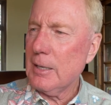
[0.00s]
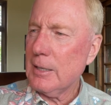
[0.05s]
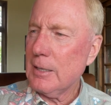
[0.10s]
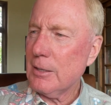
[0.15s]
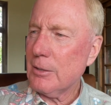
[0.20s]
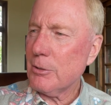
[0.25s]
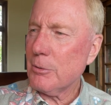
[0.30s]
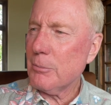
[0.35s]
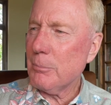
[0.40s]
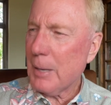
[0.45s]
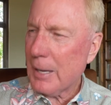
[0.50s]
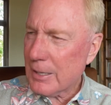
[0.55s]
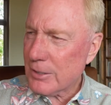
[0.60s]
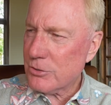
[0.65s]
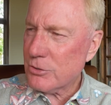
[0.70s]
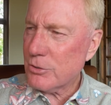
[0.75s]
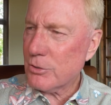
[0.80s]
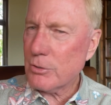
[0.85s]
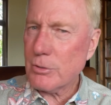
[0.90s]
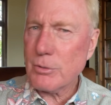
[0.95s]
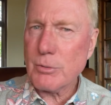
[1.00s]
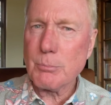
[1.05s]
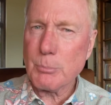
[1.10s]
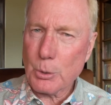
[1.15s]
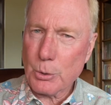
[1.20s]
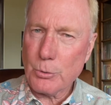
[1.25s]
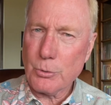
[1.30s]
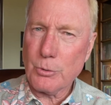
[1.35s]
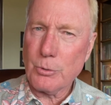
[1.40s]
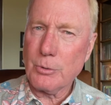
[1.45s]
Her master
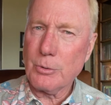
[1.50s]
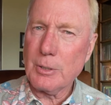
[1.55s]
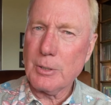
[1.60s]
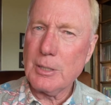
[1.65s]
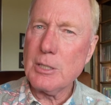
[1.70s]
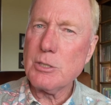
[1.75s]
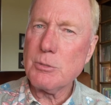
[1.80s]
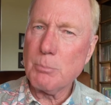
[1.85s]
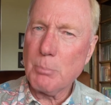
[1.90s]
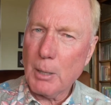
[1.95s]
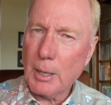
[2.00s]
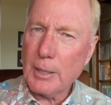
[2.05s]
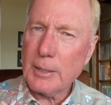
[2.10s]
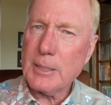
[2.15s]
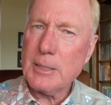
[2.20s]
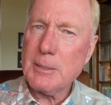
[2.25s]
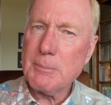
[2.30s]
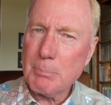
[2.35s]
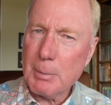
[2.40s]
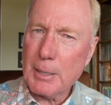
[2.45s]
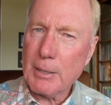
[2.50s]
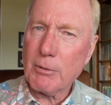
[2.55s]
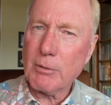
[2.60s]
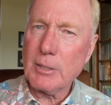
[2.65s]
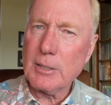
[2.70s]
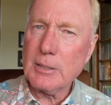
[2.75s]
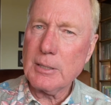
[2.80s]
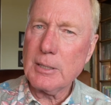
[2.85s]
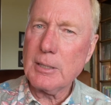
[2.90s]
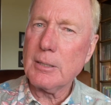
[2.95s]
murdered, his body
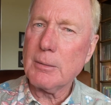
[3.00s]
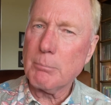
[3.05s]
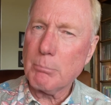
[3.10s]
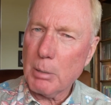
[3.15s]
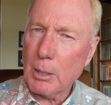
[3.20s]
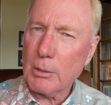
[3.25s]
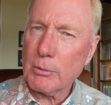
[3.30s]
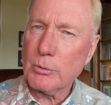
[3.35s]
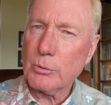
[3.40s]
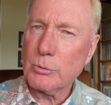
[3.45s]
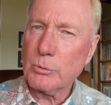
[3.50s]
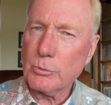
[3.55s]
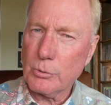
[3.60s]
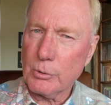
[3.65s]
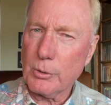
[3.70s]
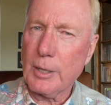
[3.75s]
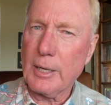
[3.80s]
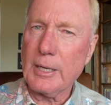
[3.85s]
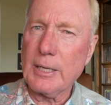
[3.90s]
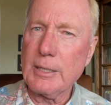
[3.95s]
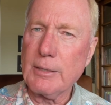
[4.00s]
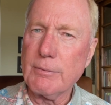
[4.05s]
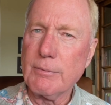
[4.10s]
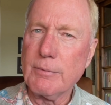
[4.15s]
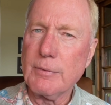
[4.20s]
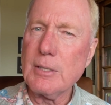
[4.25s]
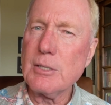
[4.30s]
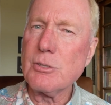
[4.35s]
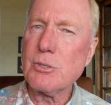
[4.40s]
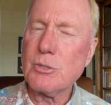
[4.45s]
buried in a borrowed grave,
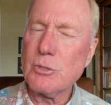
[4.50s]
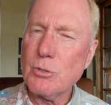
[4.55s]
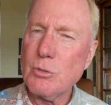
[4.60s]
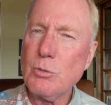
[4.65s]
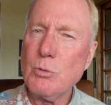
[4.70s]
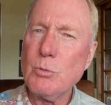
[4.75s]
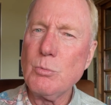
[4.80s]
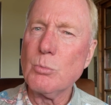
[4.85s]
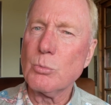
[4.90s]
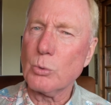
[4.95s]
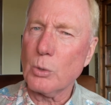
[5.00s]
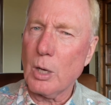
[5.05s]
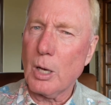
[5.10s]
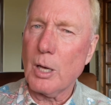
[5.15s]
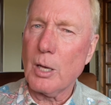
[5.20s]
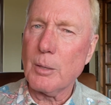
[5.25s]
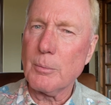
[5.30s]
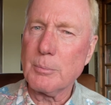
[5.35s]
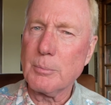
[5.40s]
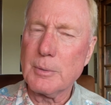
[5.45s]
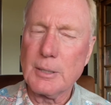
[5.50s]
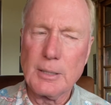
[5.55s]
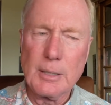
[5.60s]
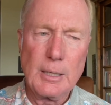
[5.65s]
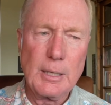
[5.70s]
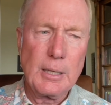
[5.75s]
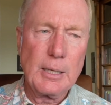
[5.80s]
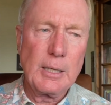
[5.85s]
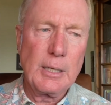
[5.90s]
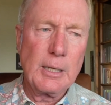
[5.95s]
his tomb robbed,
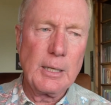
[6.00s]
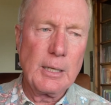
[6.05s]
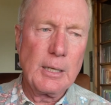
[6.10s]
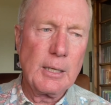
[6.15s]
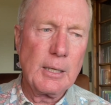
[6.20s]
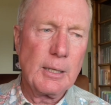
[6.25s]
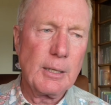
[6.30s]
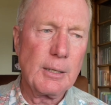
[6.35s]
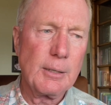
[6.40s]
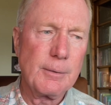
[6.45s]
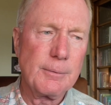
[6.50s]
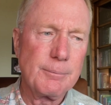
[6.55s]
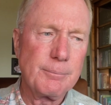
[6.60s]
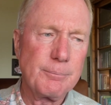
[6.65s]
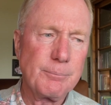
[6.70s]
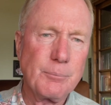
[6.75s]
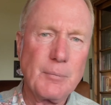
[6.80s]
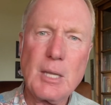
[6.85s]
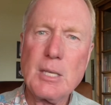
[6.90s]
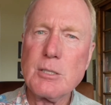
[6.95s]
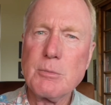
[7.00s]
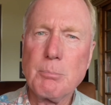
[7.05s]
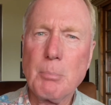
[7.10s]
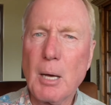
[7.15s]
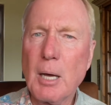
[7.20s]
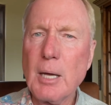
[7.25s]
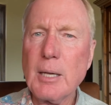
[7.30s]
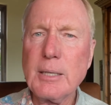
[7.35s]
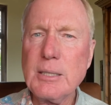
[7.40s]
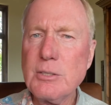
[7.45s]
his
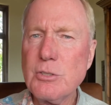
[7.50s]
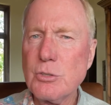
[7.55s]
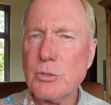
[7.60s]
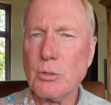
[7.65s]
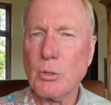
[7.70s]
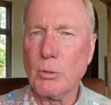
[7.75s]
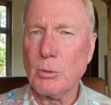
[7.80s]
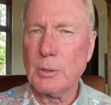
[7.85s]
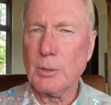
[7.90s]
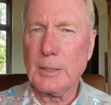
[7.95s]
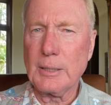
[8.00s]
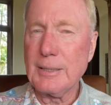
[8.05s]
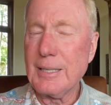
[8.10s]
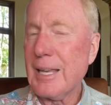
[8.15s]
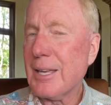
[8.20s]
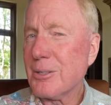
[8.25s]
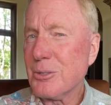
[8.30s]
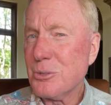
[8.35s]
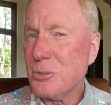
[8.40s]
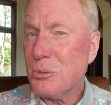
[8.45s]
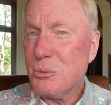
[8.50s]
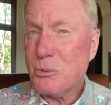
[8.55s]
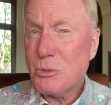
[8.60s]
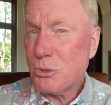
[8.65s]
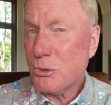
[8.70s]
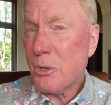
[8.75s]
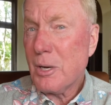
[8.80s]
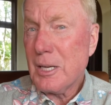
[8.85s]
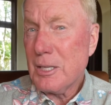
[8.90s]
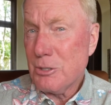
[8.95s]
body stolen. Now 2
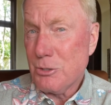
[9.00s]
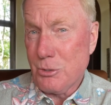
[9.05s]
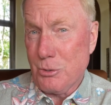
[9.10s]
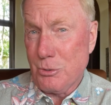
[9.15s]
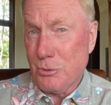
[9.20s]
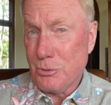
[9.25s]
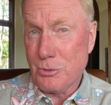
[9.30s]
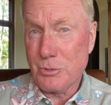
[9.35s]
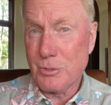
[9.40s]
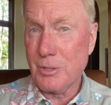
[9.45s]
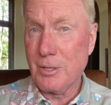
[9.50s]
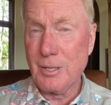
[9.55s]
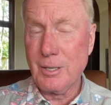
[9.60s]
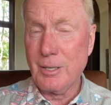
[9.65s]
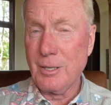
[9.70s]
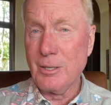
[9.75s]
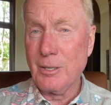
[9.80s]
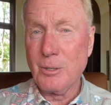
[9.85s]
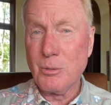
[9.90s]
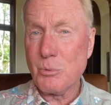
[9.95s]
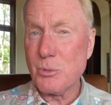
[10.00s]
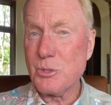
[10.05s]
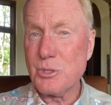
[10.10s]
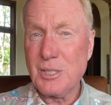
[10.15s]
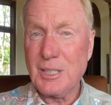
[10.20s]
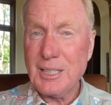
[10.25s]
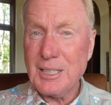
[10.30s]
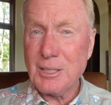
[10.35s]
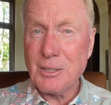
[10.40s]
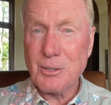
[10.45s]
strangers... were
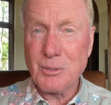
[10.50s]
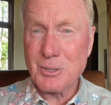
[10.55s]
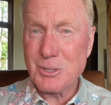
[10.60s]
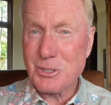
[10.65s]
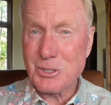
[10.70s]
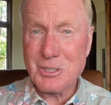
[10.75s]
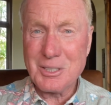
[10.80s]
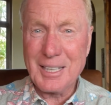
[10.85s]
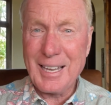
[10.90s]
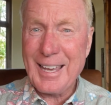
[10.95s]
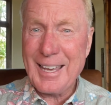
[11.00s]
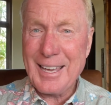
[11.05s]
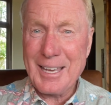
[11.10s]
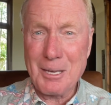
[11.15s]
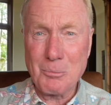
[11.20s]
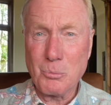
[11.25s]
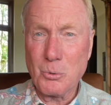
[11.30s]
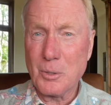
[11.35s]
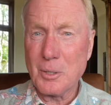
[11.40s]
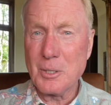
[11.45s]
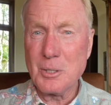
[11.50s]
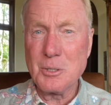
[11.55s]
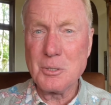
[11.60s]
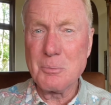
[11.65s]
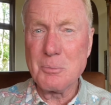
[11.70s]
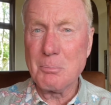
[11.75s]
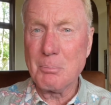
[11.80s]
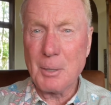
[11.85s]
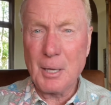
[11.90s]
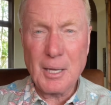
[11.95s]
sitting on the slab where his
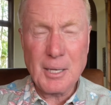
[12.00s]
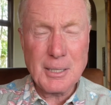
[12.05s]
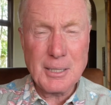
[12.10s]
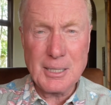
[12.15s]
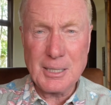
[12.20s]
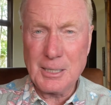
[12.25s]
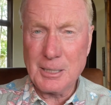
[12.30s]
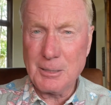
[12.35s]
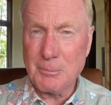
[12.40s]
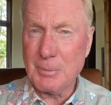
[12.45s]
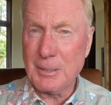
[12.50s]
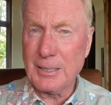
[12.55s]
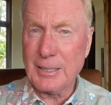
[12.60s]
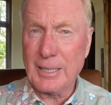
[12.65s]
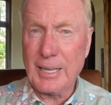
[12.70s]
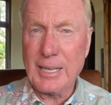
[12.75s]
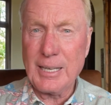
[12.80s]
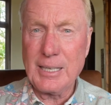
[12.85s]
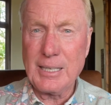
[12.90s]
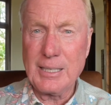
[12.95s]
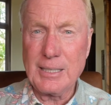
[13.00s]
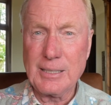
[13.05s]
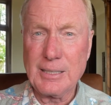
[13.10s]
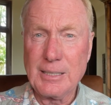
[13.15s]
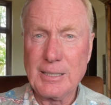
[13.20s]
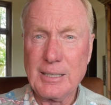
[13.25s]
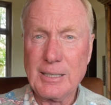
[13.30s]
body had been laid,